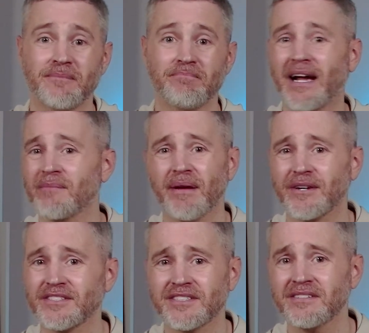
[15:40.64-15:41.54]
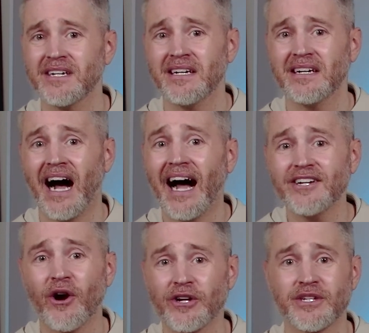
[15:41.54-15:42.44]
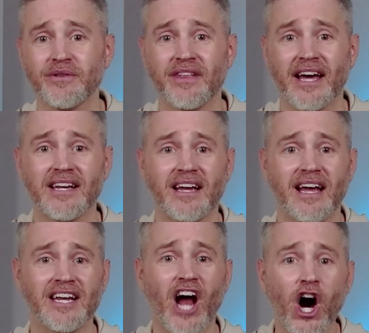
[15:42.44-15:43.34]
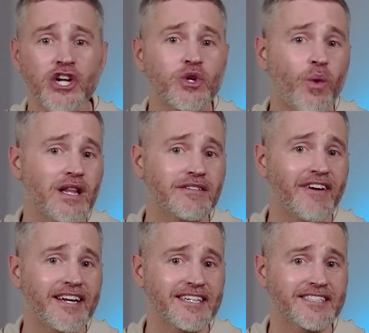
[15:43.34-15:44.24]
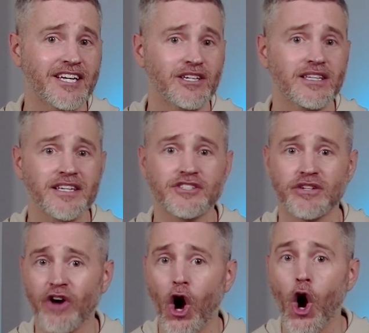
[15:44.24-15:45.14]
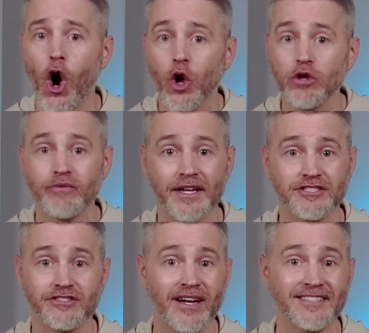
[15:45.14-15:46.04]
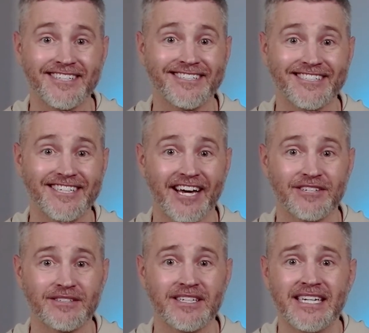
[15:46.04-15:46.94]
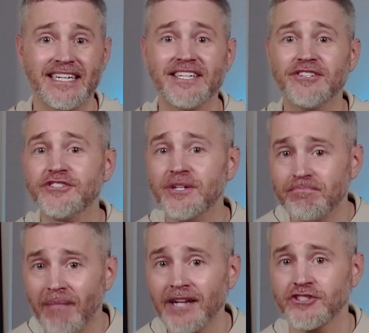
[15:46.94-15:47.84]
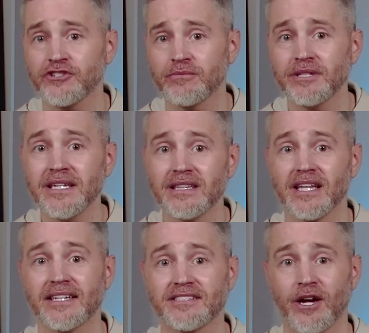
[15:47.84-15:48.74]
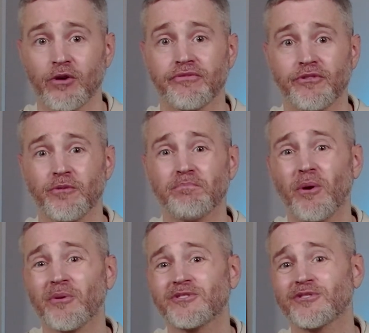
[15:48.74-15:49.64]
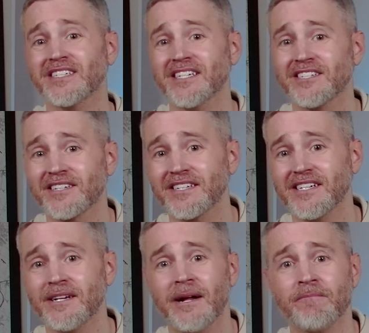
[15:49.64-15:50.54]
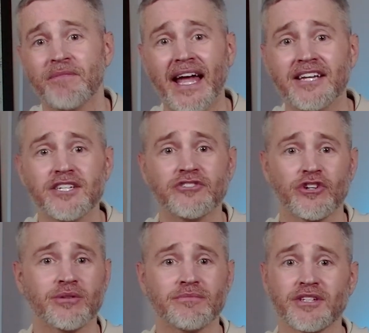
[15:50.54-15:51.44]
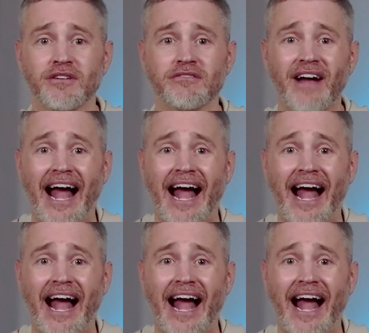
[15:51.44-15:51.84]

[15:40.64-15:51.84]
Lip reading: By comparison, I'd argue that an unqualified Excel list of all restaurants in Seattle is demonstrably less helpful both strategically and in terms of